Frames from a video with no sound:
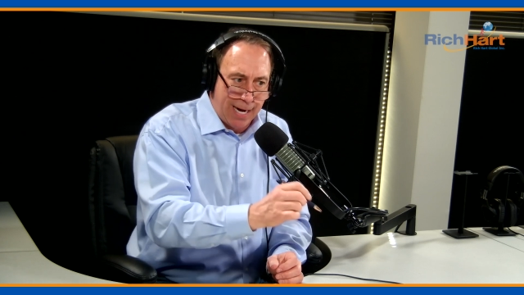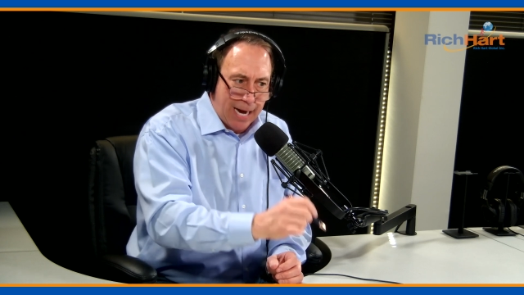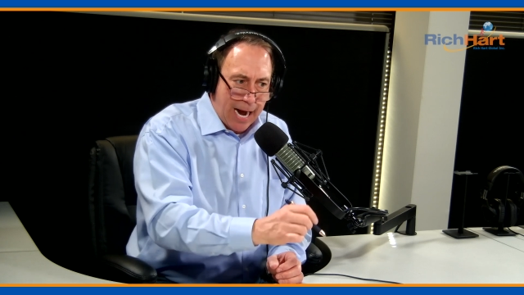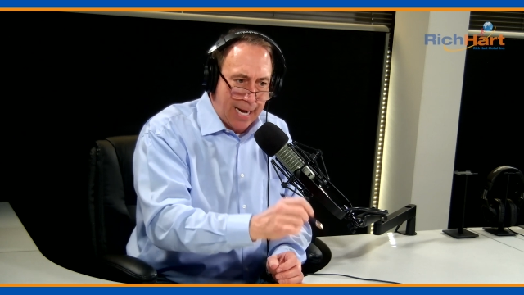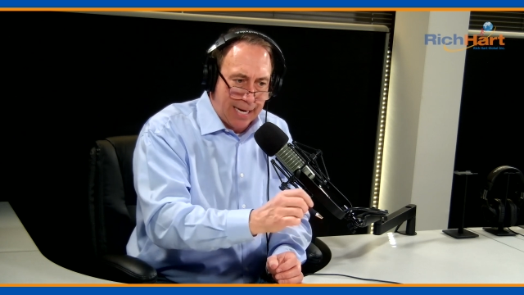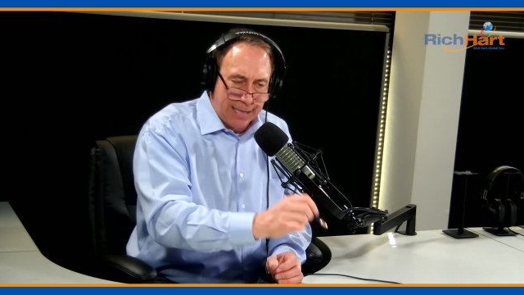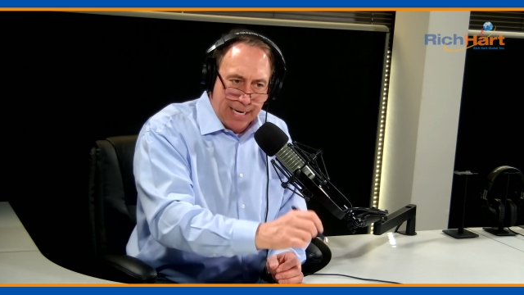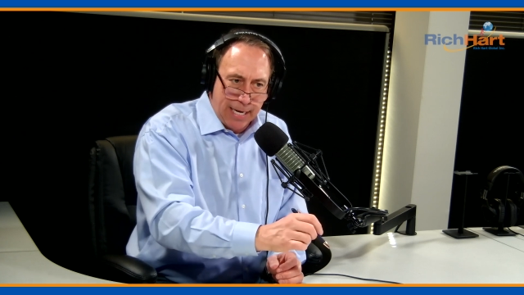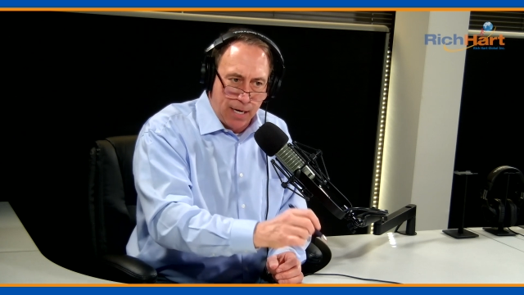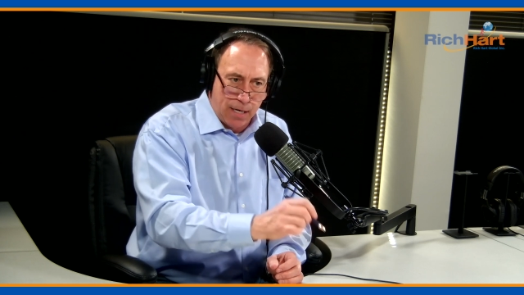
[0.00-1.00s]
guiding,
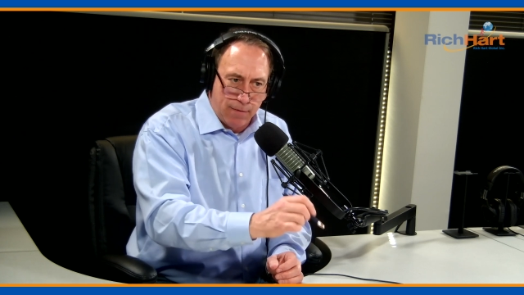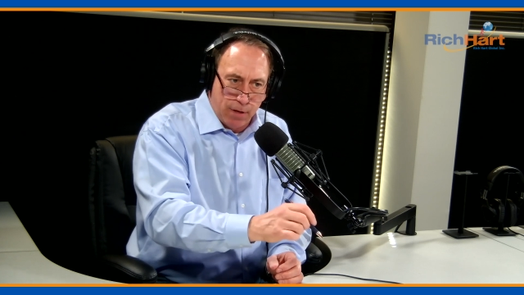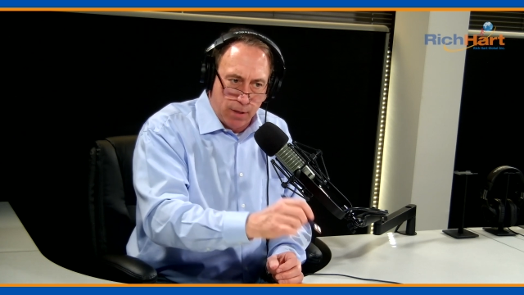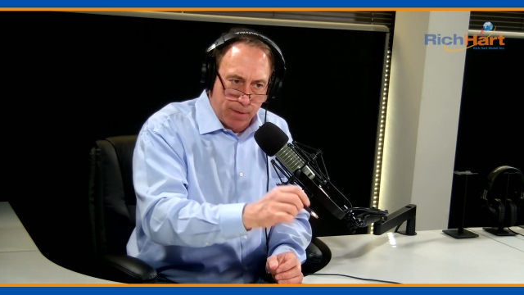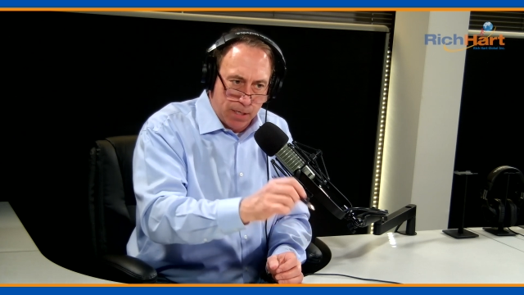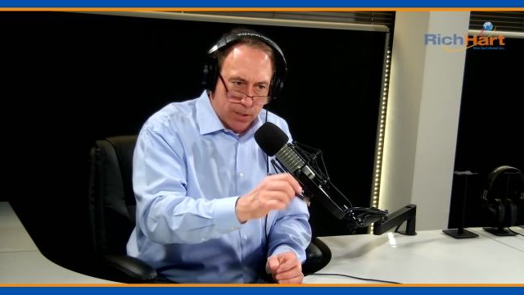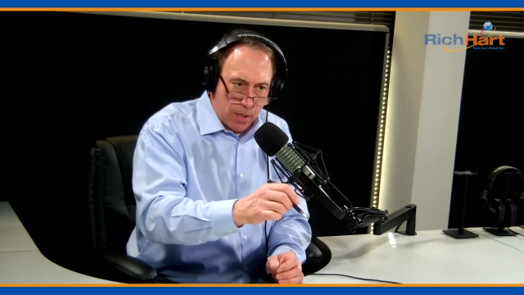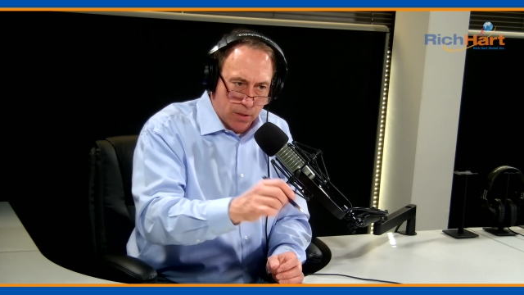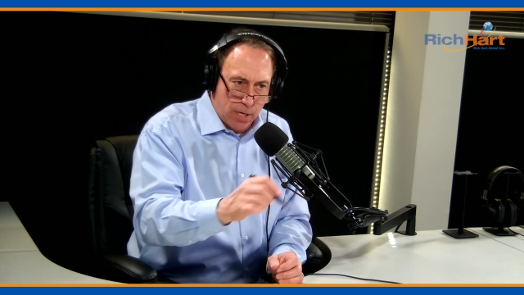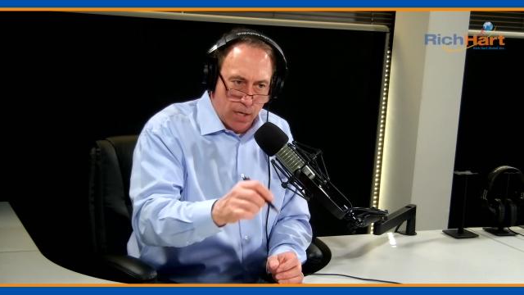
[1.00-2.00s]
leading, and developing the
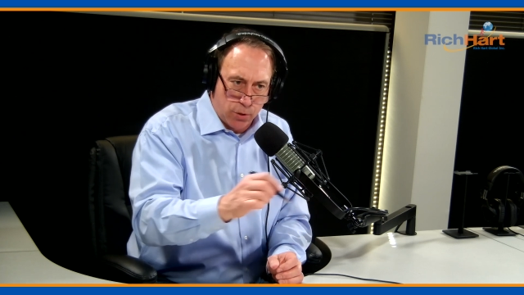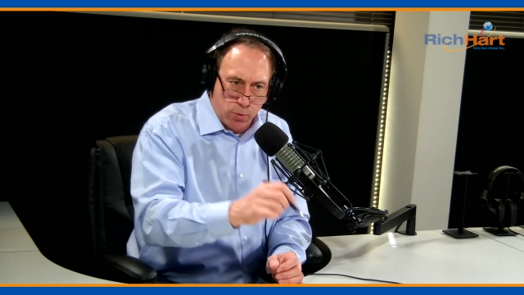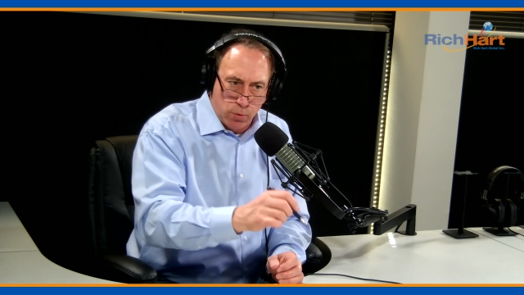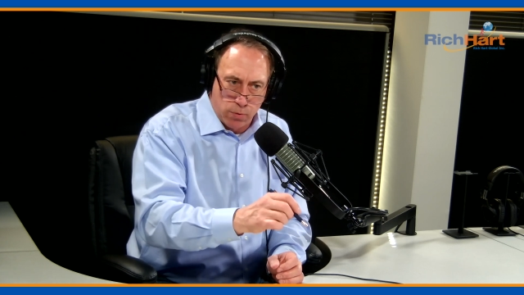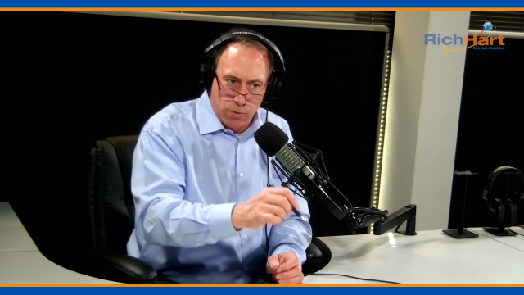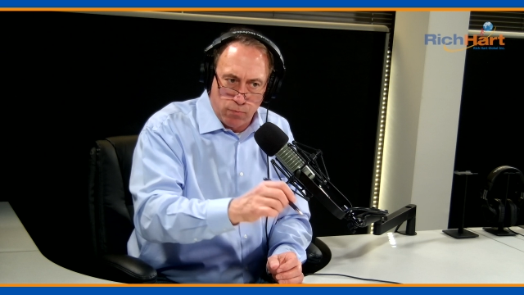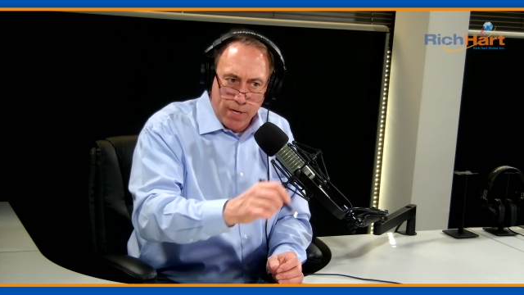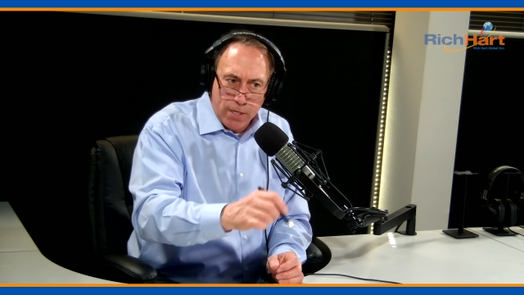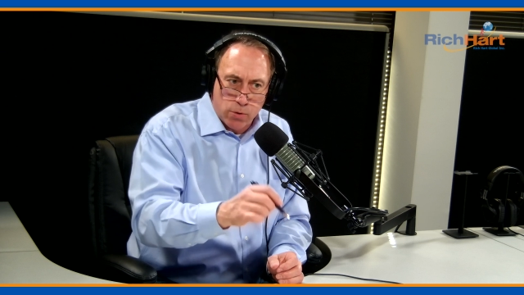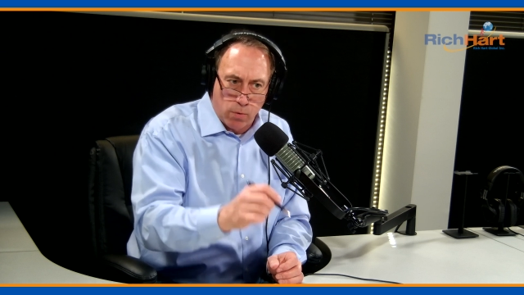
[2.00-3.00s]
skills, knowledge, tools, and
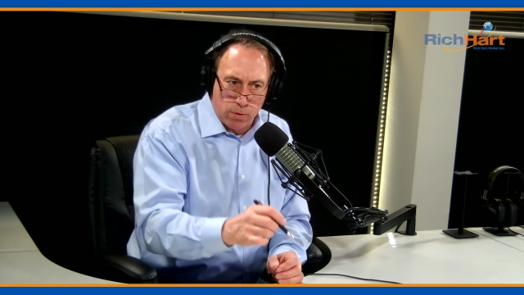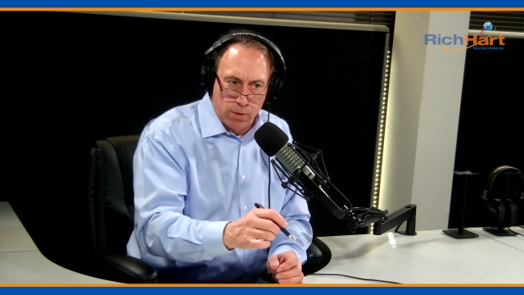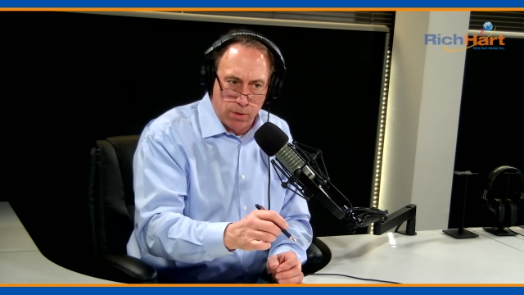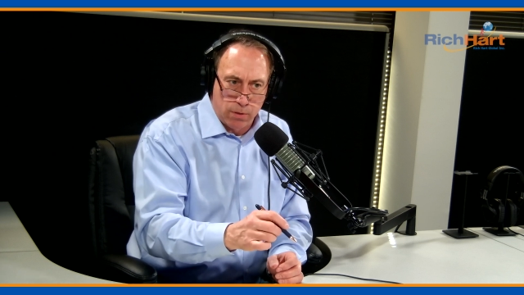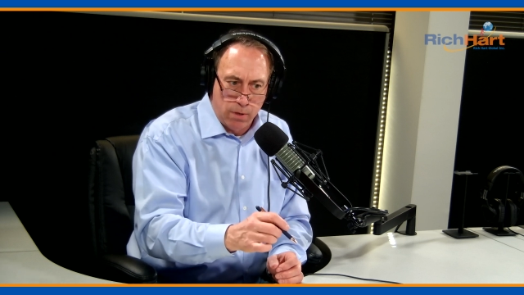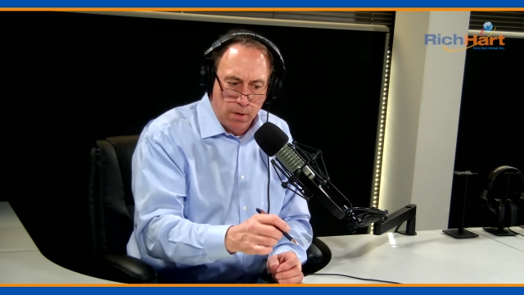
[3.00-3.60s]
resources